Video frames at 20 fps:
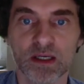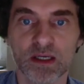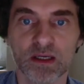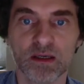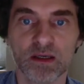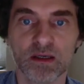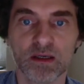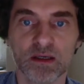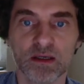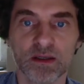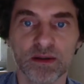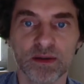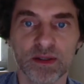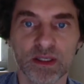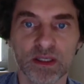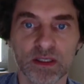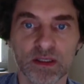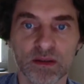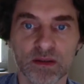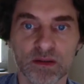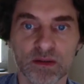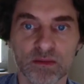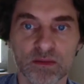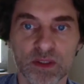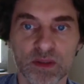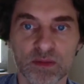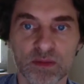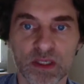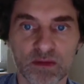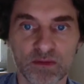and
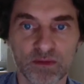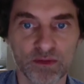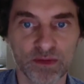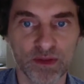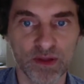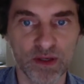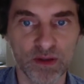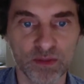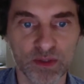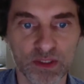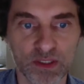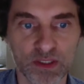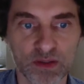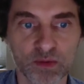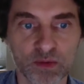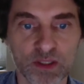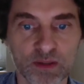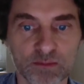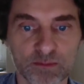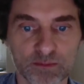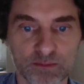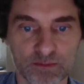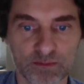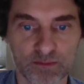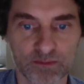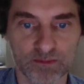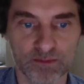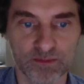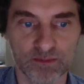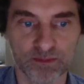maybe have a therapy that way.
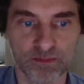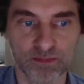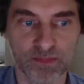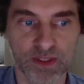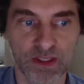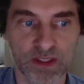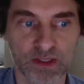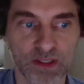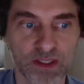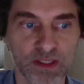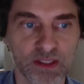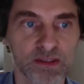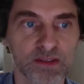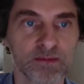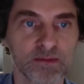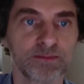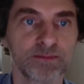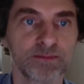Next.